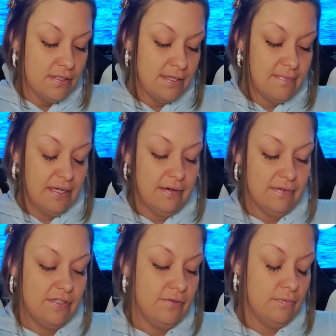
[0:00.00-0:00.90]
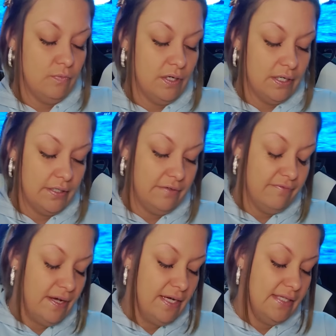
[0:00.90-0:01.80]
somebody here was doing work on your
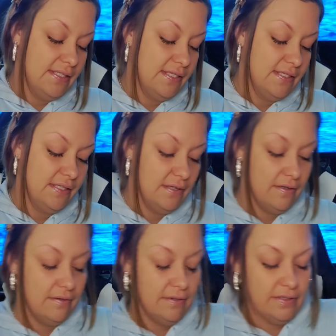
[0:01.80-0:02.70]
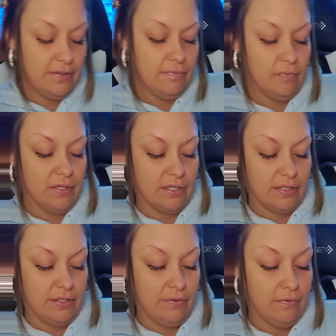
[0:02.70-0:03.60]
finances, you know, or doing work
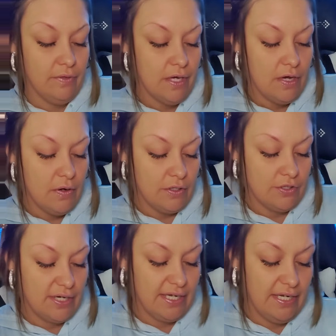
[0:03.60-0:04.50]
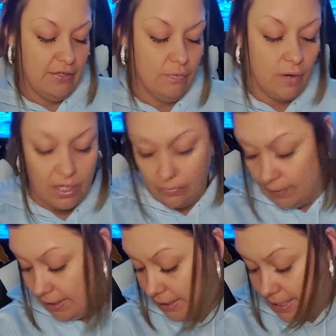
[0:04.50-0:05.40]
on you, or trying to get you to walk
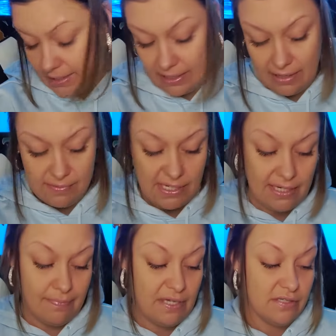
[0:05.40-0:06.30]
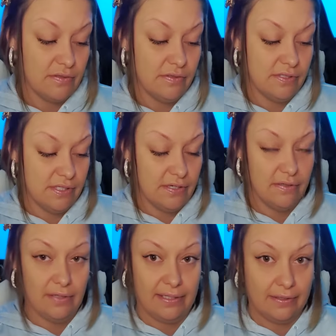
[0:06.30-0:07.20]
away. Eight of Cups, Eight of Pentacles, you
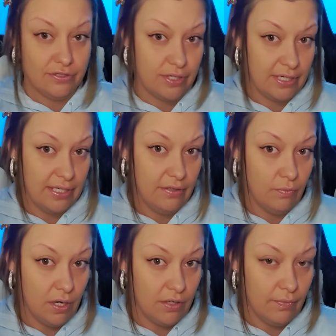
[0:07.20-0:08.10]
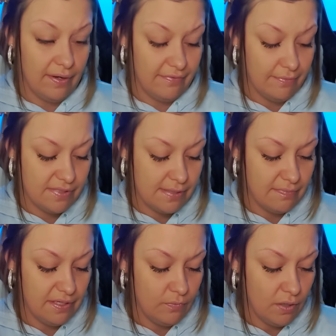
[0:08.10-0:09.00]
know, like they're trying to get you to walk away from
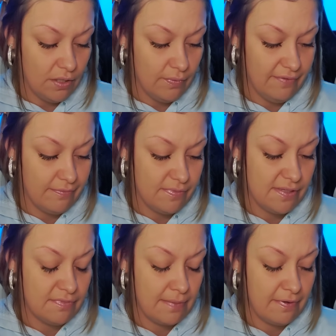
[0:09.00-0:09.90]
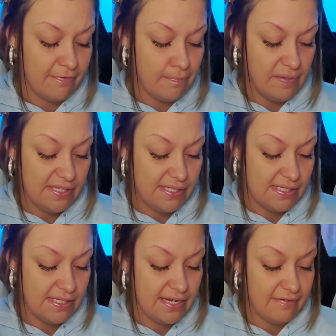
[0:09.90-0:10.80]
something, walk away from some type of a
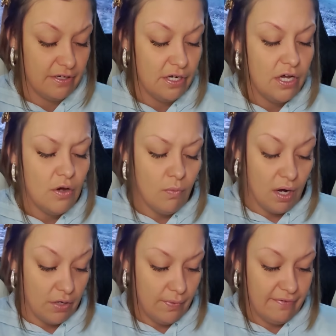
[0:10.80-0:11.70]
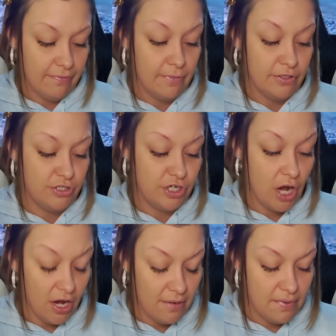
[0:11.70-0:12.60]
business endeavor, walk away from your
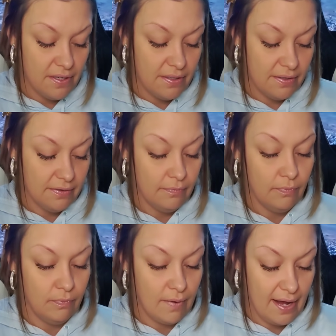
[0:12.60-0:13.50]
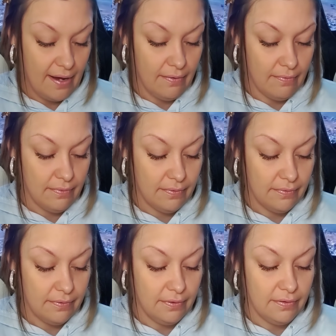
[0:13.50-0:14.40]
job. Wow,
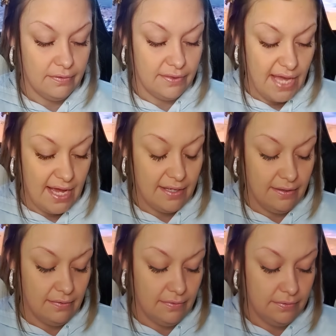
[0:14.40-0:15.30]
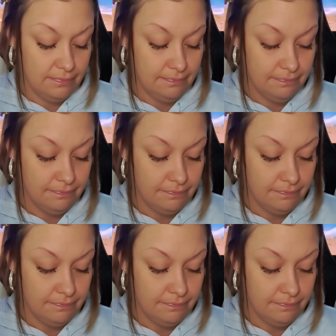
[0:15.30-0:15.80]
that hit home.